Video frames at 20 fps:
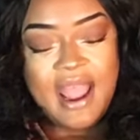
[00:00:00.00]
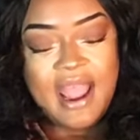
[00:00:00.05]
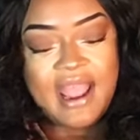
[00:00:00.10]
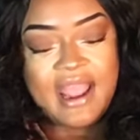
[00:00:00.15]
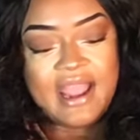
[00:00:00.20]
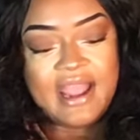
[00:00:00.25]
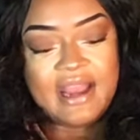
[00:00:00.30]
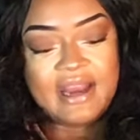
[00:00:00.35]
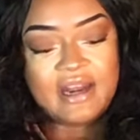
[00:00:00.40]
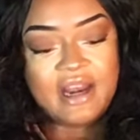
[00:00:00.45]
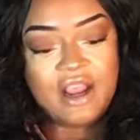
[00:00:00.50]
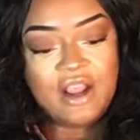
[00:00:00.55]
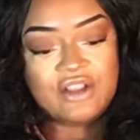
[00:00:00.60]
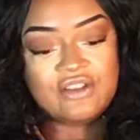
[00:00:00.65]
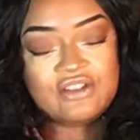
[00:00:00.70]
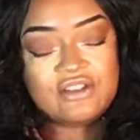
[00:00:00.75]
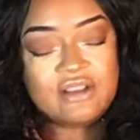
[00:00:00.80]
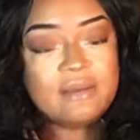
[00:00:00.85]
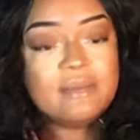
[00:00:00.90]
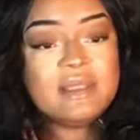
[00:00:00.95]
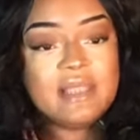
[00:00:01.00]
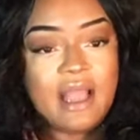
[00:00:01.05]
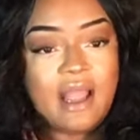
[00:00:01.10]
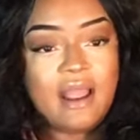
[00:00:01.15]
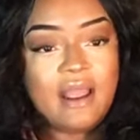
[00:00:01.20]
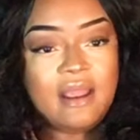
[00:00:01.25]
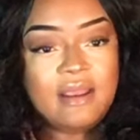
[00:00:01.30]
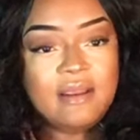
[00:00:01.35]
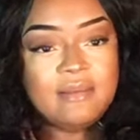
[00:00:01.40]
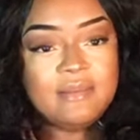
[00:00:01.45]
And
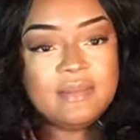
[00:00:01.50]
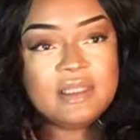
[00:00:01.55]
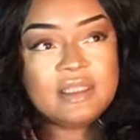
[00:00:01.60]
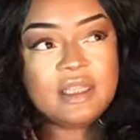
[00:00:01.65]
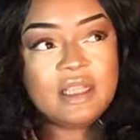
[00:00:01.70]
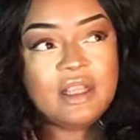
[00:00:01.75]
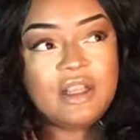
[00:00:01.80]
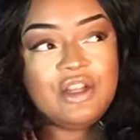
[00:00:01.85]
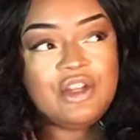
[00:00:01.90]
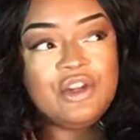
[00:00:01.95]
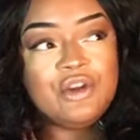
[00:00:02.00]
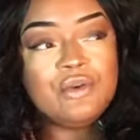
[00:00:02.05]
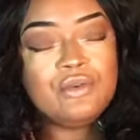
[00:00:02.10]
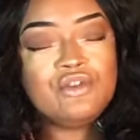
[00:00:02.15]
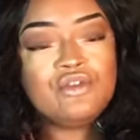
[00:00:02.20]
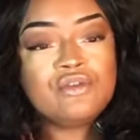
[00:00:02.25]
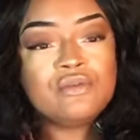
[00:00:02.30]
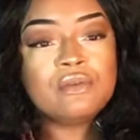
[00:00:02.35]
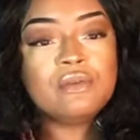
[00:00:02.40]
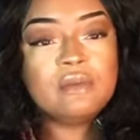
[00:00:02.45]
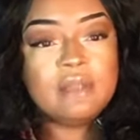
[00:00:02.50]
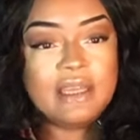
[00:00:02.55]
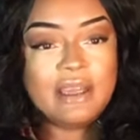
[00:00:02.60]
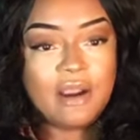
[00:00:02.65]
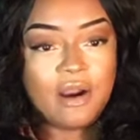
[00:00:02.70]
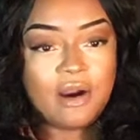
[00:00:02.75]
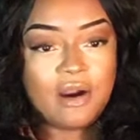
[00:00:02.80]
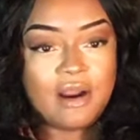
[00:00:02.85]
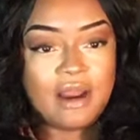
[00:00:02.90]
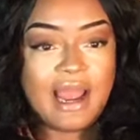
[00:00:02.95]
sometimes you
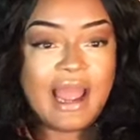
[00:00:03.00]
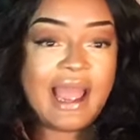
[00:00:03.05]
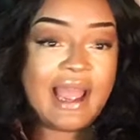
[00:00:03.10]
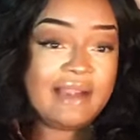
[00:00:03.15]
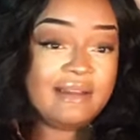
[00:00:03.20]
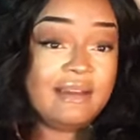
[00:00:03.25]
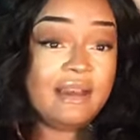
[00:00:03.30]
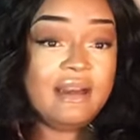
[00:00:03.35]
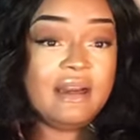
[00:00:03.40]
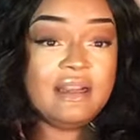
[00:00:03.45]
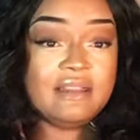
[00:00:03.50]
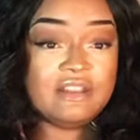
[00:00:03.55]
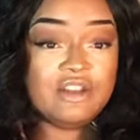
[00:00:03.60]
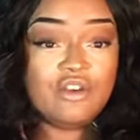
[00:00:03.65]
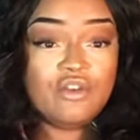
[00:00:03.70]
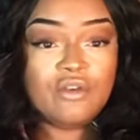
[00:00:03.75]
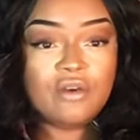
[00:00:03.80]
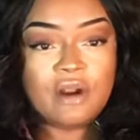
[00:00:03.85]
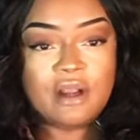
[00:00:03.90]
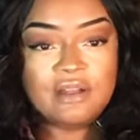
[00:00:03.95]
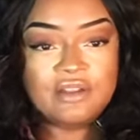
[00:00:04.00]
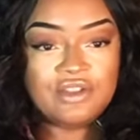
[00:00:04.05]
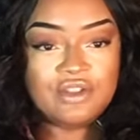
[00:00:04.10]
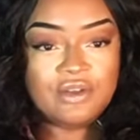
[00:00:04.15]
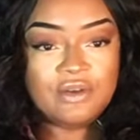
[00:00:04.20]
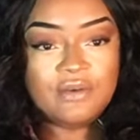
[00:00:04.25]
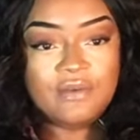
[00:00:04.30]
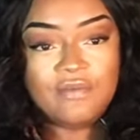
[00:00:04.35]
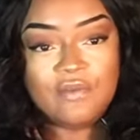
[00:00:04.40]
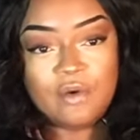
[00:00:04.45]
truly are acting as a
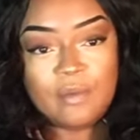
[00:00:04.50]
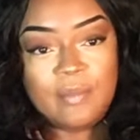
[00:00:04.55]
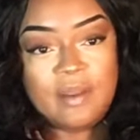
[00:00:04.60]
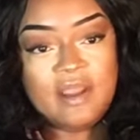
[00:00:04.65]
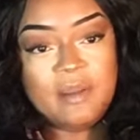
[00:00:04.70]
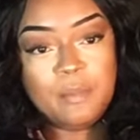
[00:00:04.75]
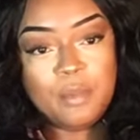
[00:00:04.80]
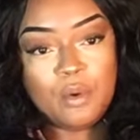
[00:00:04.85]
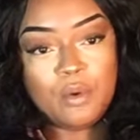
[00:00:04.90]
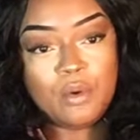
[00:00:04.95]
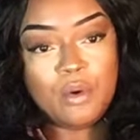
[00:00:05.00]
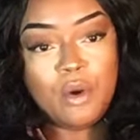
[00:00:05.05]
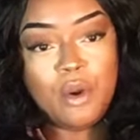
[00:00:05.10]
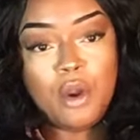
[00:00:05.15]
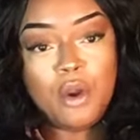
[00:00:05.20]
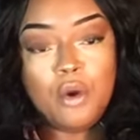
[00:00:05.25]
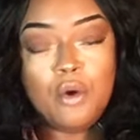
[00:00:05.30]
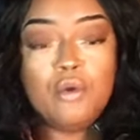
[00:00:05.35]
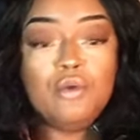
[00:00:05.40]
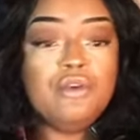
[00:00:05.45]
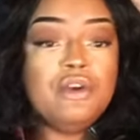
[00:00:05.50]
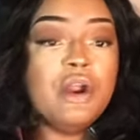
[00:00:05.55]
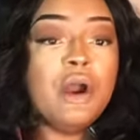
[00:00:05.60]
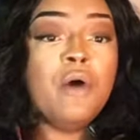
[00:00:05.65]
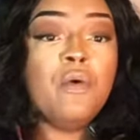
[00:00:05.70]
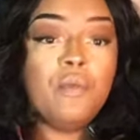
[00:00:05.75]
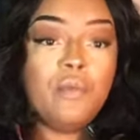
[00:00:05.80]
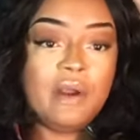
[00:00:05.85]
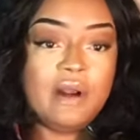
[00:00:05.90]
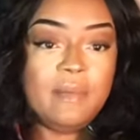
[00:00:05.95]
crutch for people who
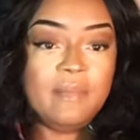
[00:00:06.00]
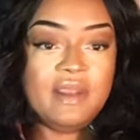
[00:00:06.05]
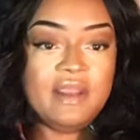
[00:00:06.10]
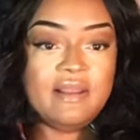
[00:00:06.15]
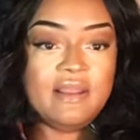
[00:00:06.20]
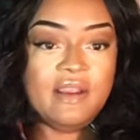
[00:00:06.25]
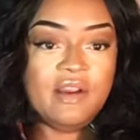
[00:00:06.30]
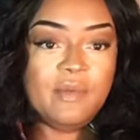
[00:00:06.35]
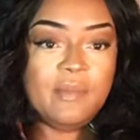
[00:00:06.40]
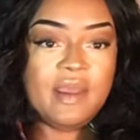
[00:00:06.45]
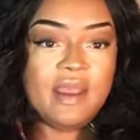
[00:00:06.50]
don't want to be their